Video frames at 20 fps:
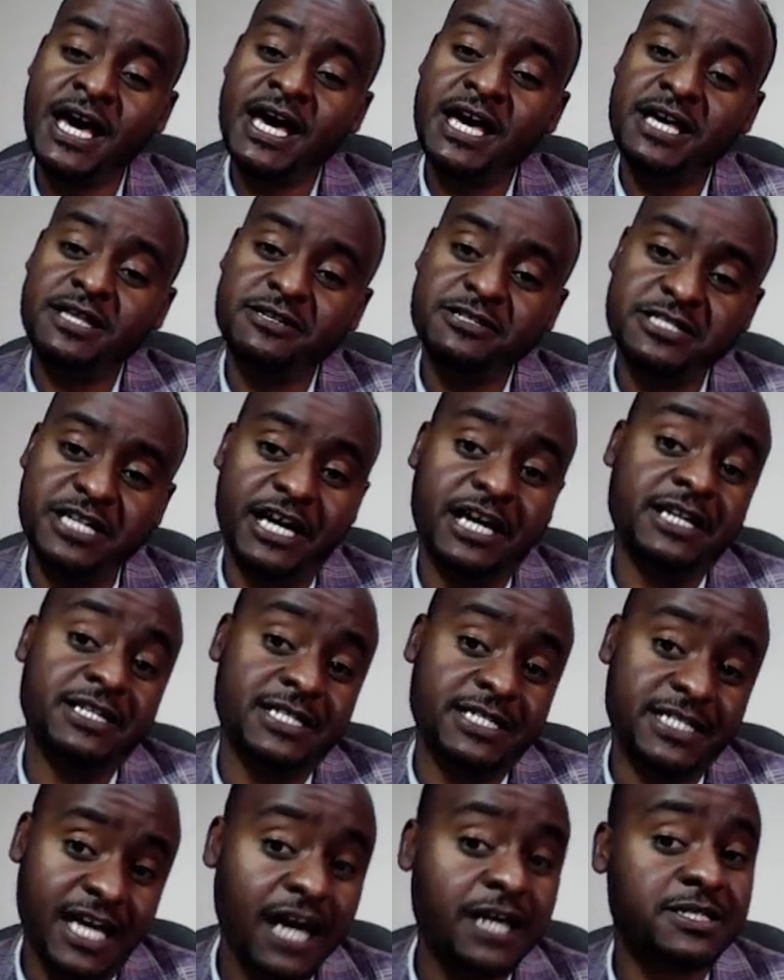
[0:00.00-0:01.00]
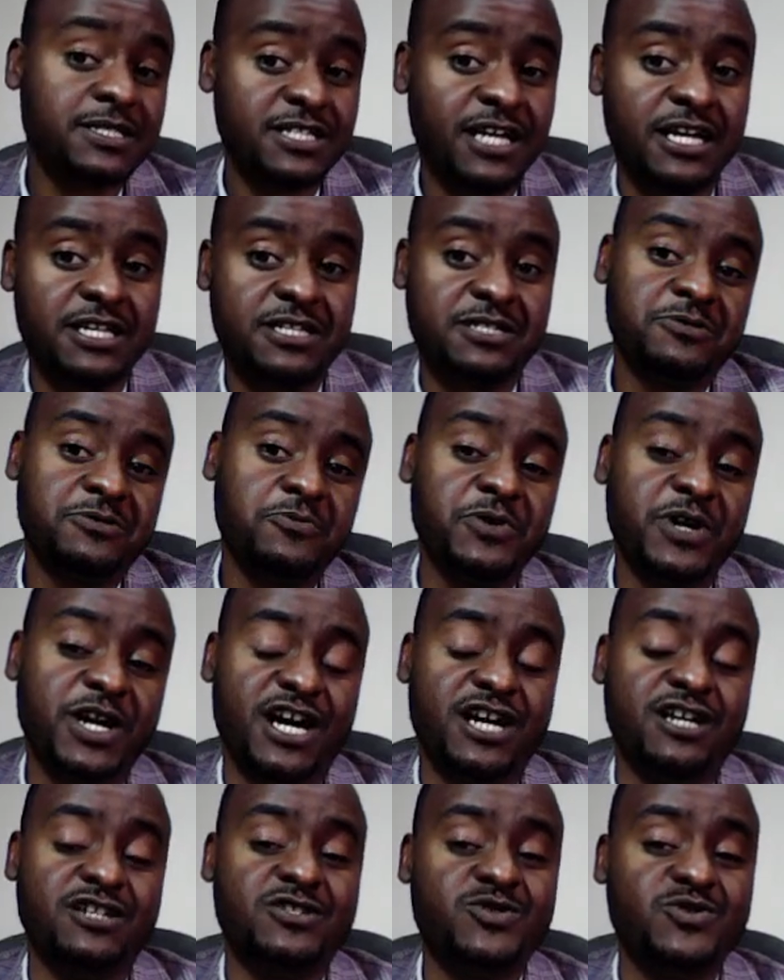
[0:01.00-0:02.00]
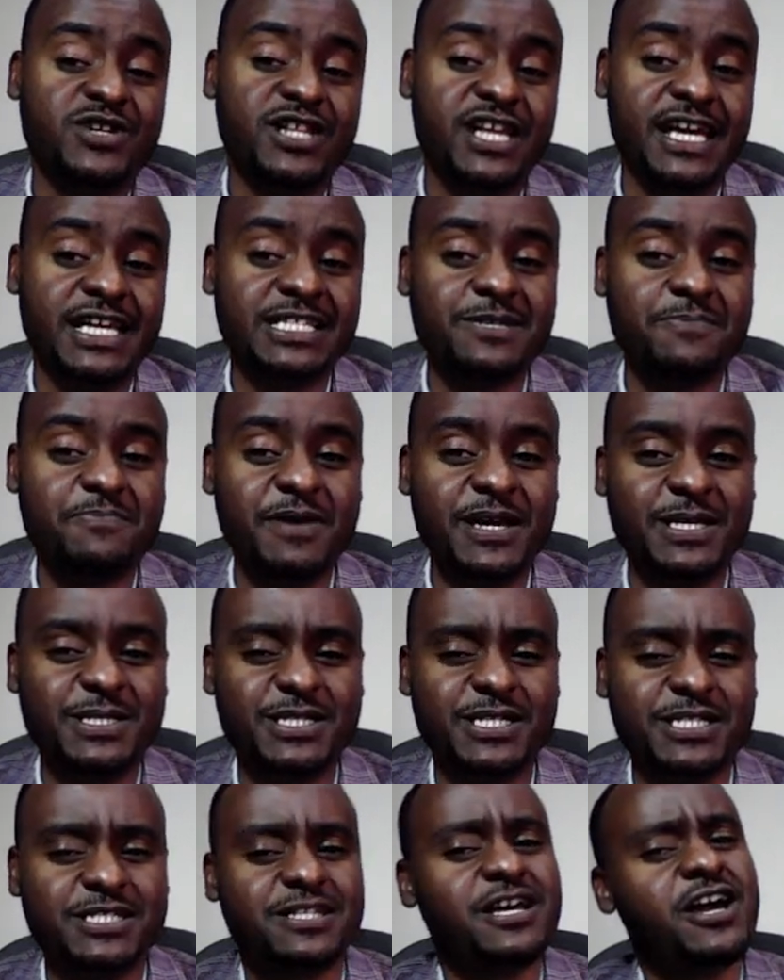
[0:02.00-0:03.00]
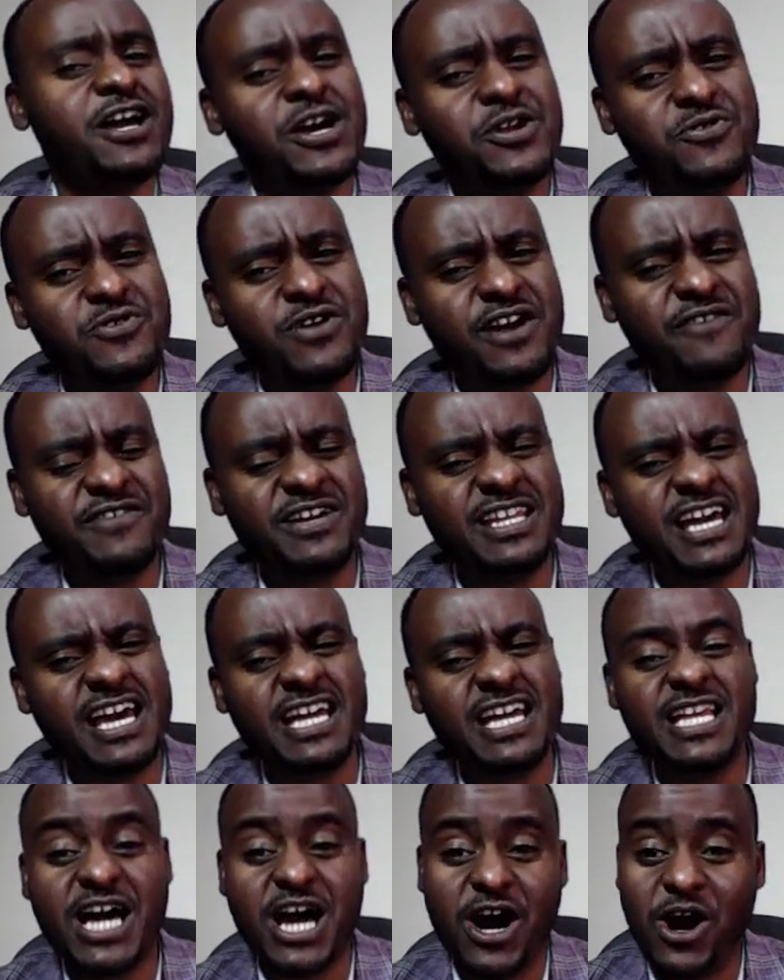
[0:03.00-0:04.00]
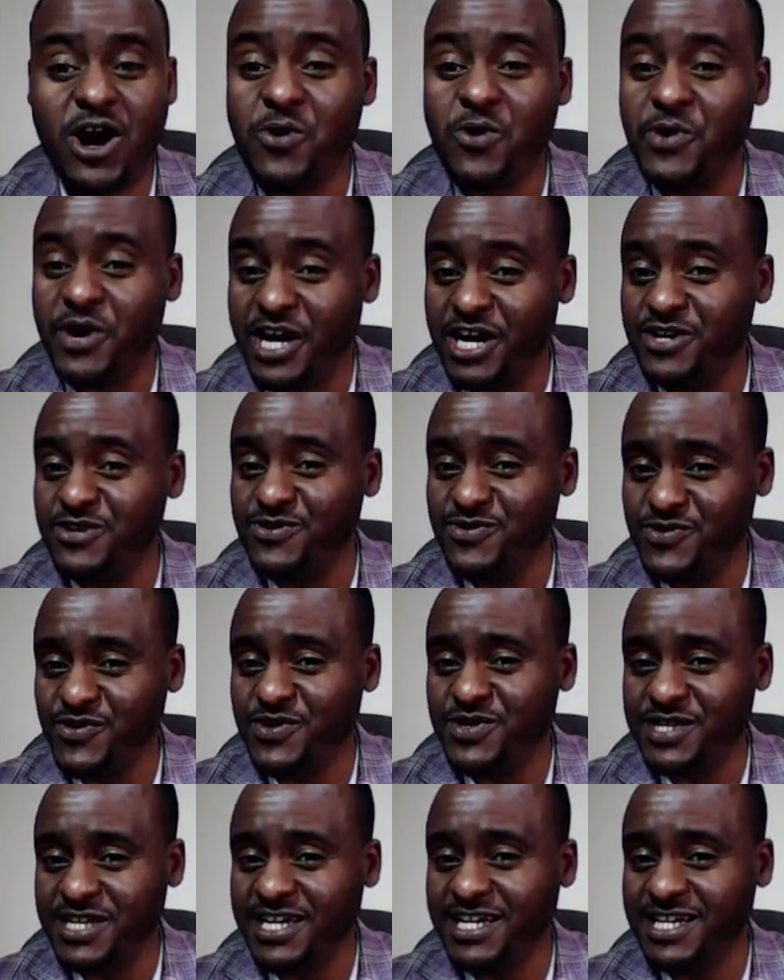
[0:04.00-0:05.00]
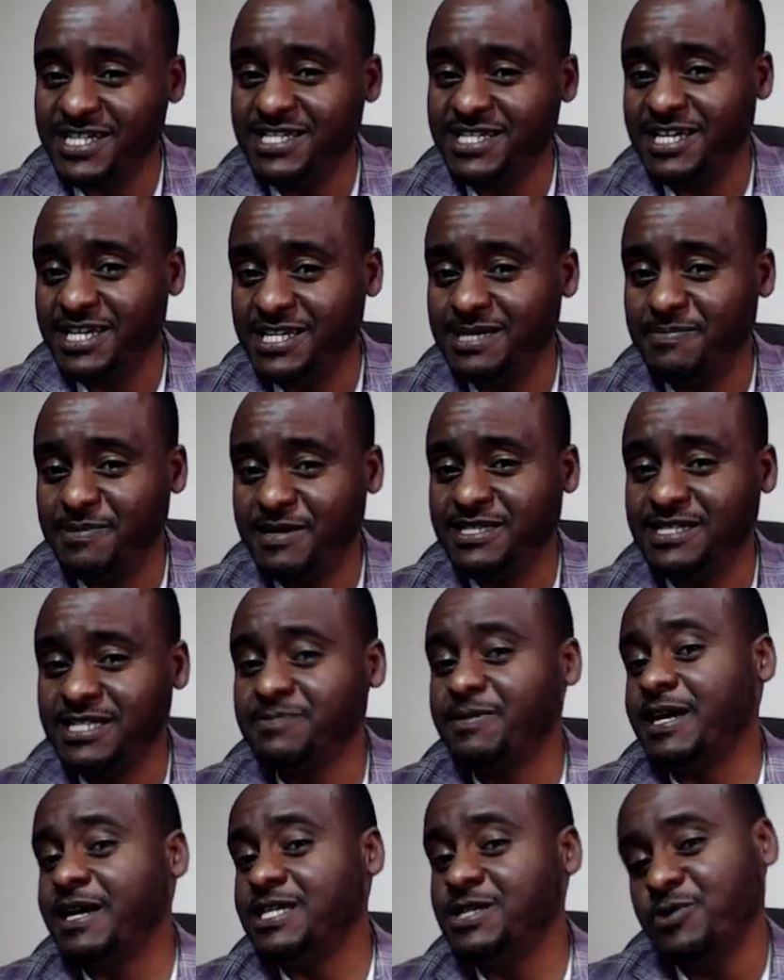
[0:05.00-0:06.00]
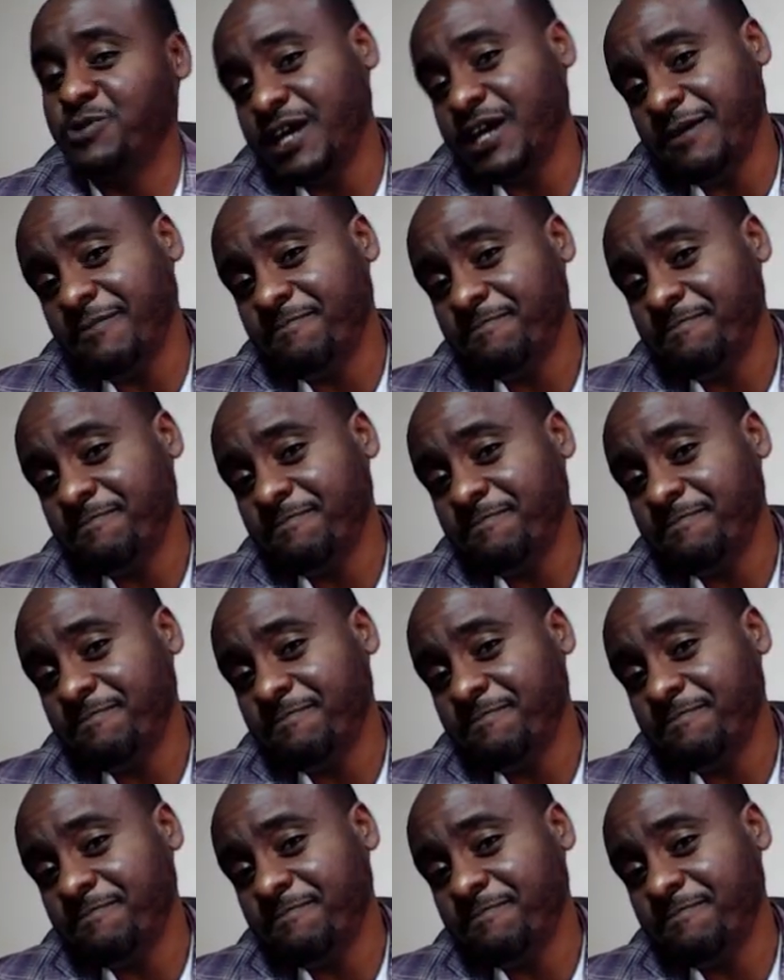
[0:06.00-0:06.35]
These are the tasks that we can do in SPSS. Do you have any idea how we can do those things in SPSS, by the way?